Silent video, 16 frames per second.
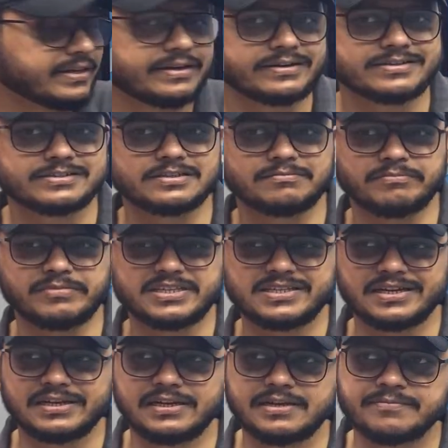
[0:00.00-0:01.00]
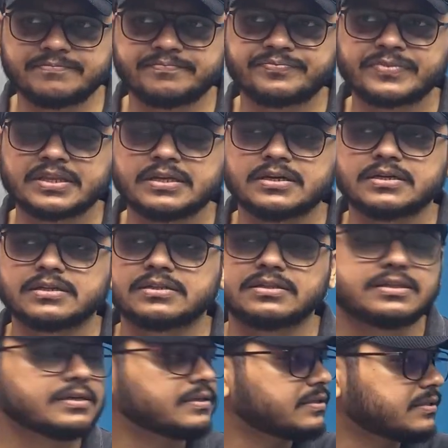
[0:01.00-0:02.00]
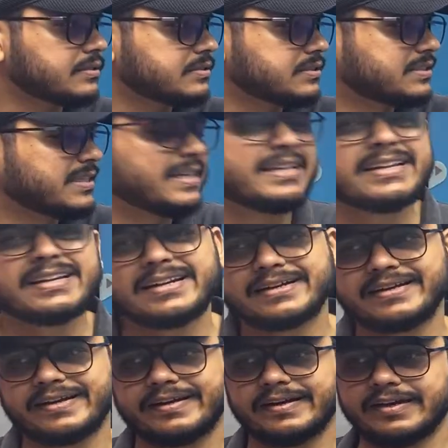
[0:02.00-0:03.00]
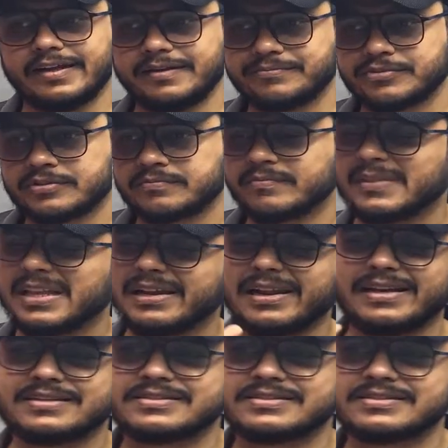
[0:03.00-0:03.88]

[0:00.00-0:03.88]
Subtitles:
it's basically the generic data types like